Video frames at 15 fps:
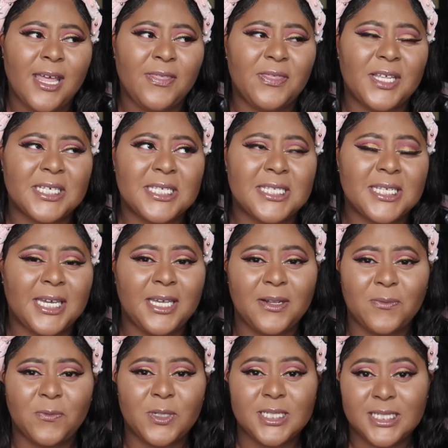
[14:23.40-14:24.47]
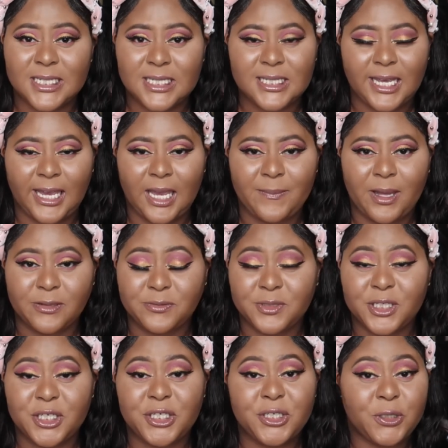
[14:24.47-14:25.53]
the scent was the same i'm
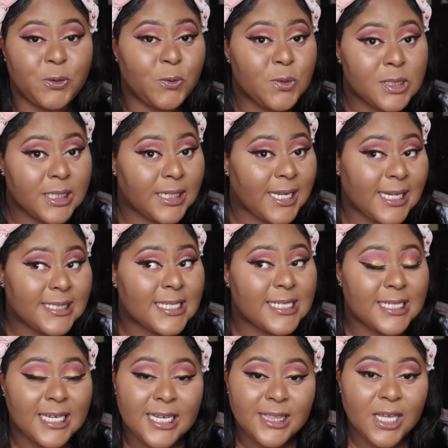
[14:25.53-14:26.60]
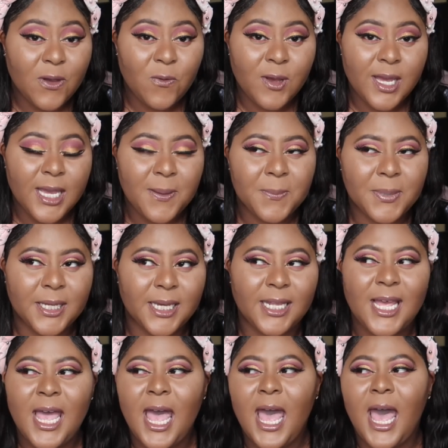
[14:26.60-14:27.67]
just choosing not to see it that way
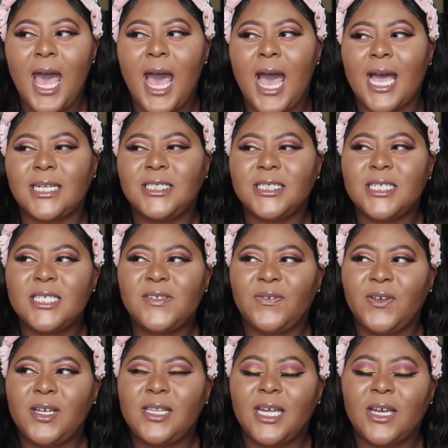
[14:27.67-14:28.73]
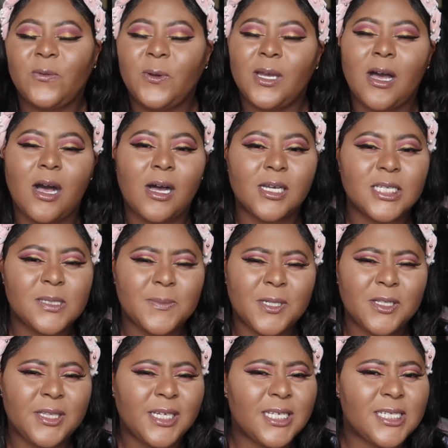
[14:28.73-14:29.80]
but i just feel like we all
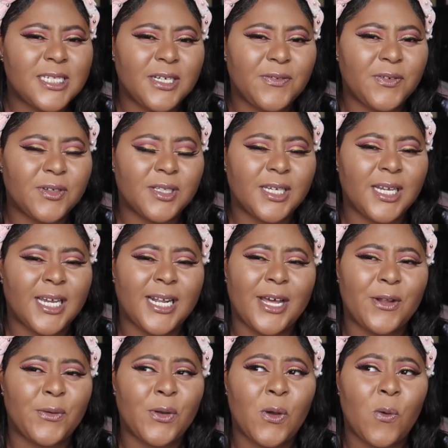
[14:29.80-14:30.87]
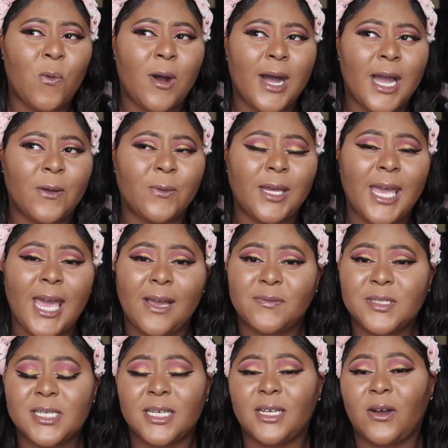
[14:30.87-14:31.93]
smell things differently and i don't know why we
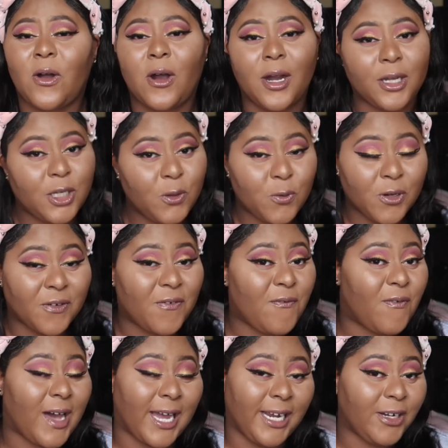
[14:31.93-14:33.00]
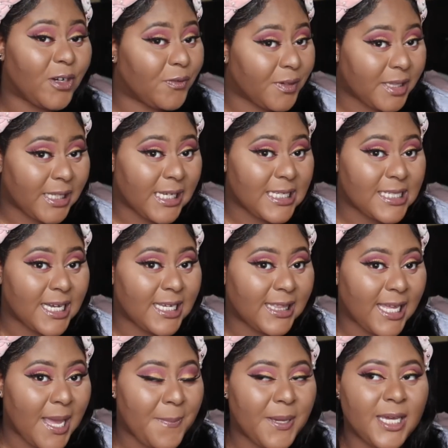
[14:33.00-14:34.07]
have to argue or fight over things like
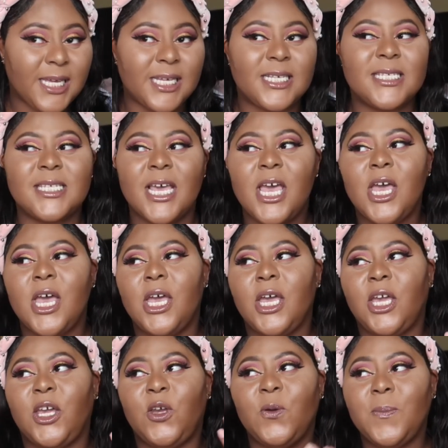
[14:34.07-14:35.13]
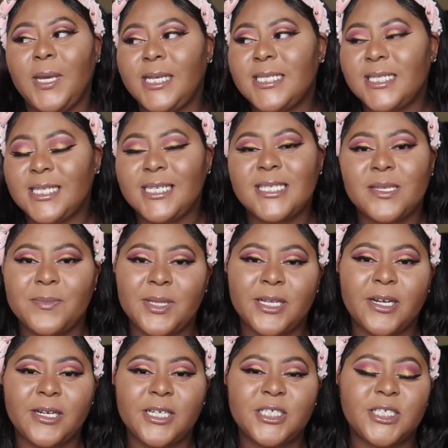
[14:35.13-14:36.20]
that because you may see
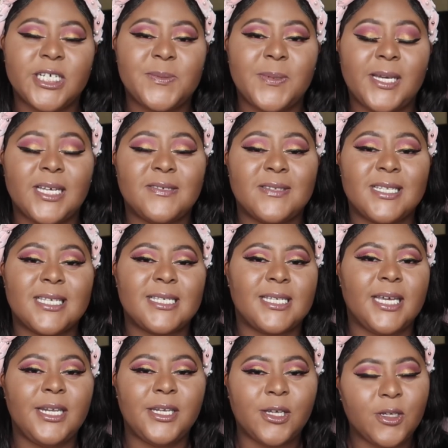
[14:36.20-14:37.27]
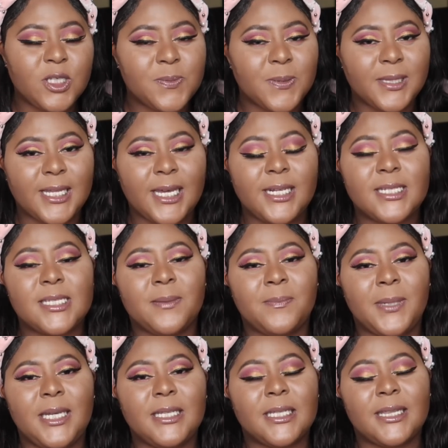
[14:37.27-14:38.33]
similarities just because of the scent notes but that doesn't
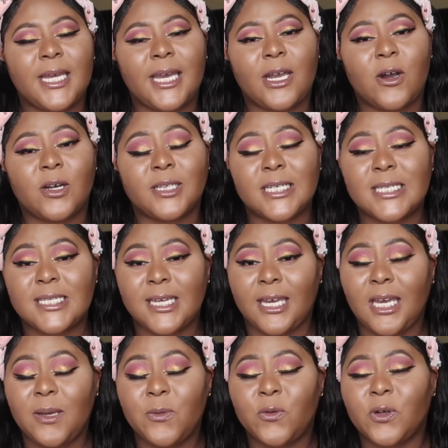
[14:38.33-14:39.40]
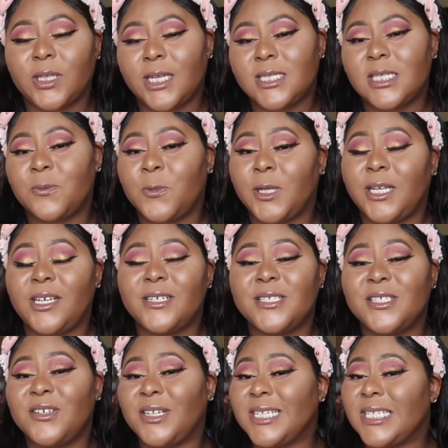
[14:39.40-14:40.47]
mean that they are the same or that someone else
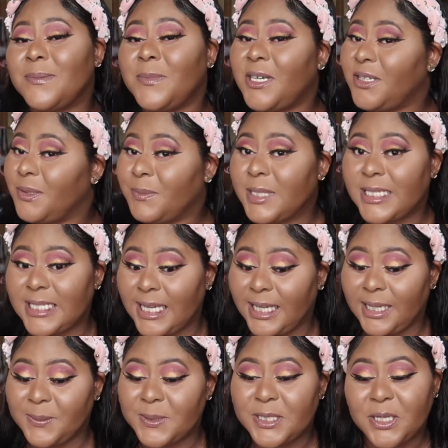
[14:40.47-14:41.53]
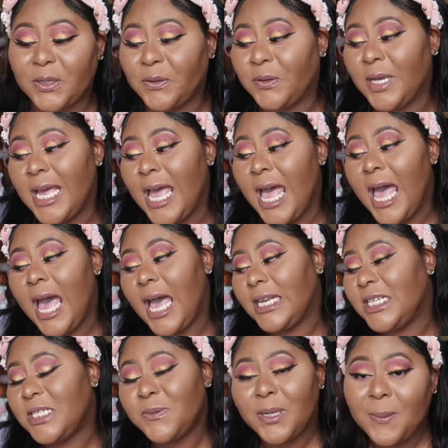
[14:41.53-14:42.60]
is going to smell them the same so i
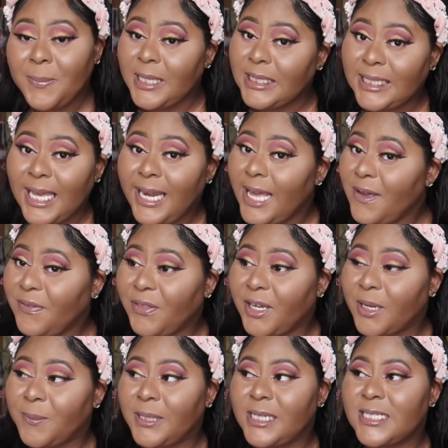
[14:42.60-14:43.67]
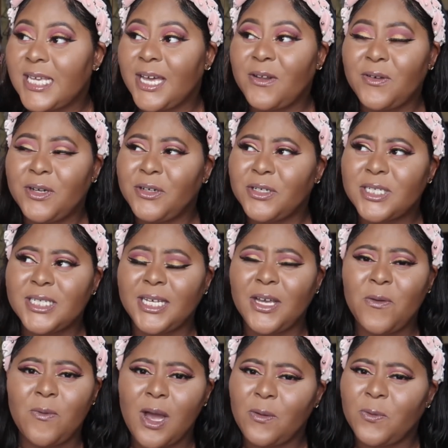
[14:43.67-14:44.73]
just want to put that out there because i don't
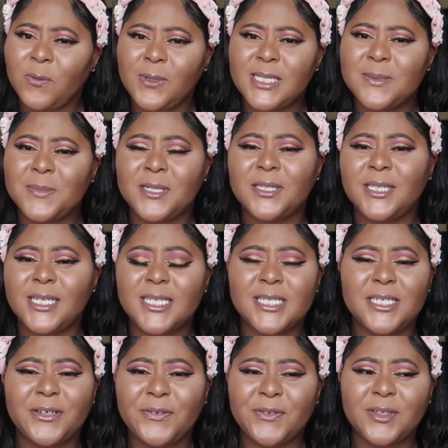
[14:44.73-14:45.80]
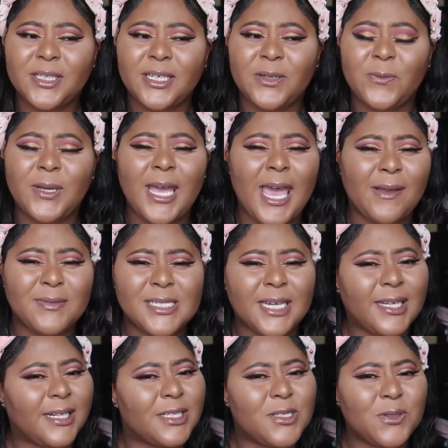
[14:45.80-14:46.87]
understand why when we smell things differently we have to
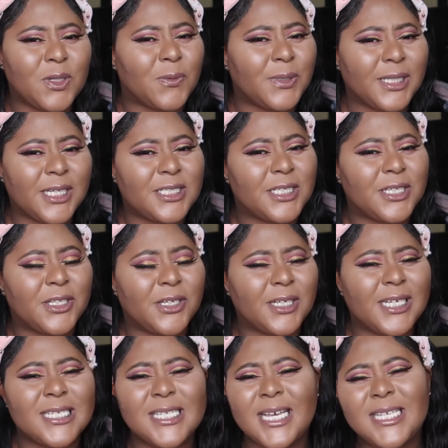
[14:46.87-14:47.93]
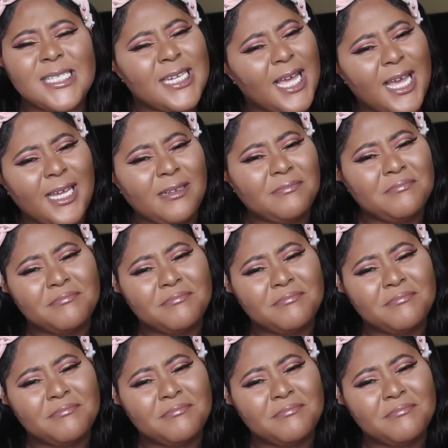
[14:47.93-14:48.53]
get into it with each other because that's not